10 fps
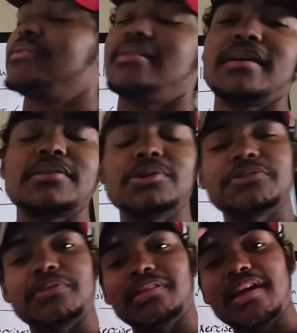and that
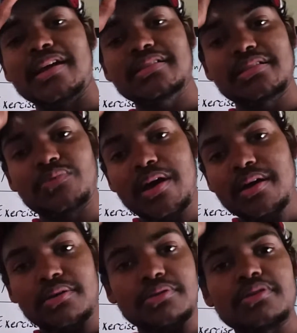goes for legs as
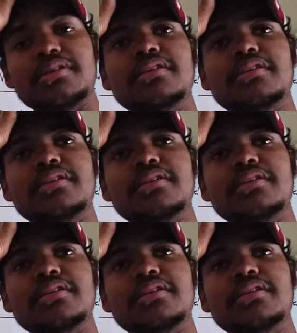well.